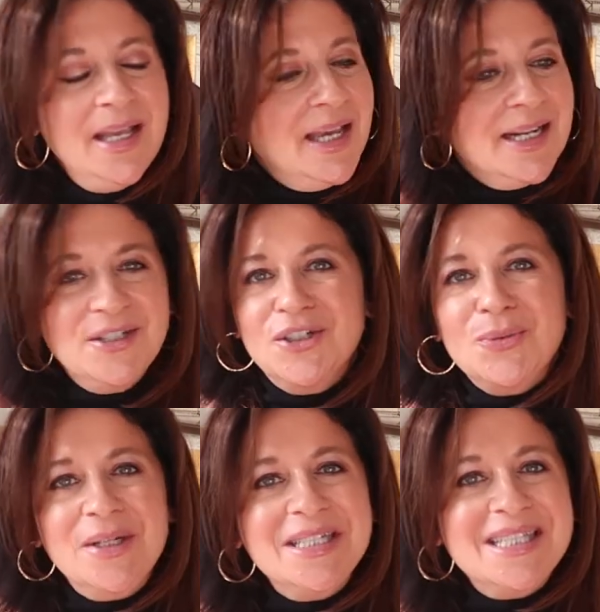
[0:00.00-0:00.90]
And I just
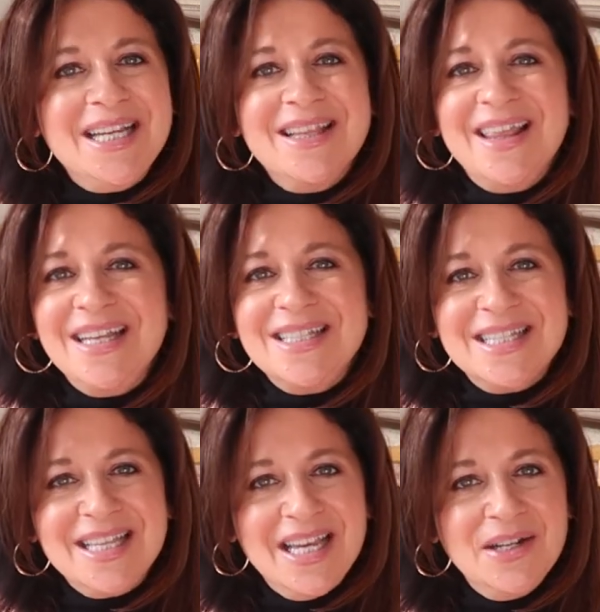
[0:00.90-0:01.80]
want to say thanks
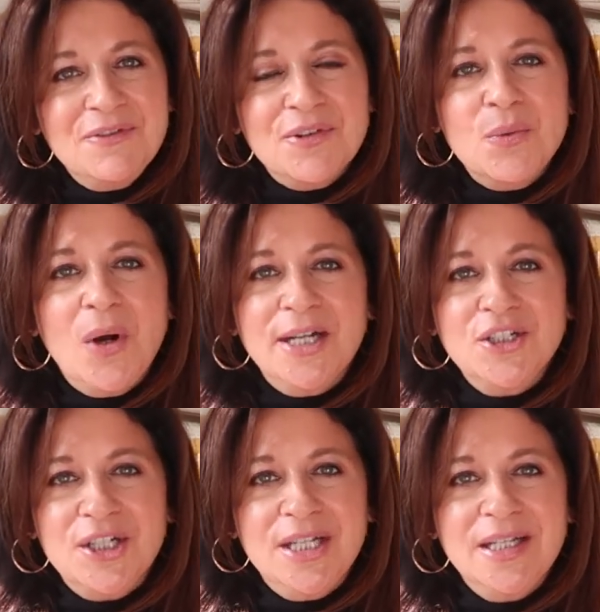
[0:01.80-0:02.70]
again for
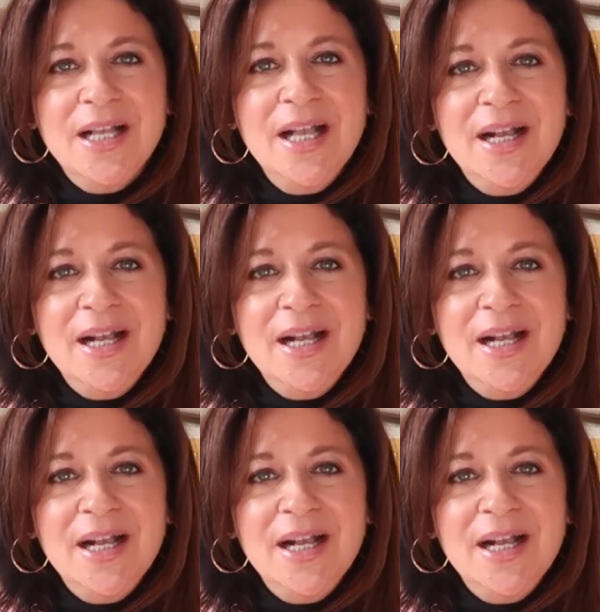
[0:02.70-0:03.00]
watching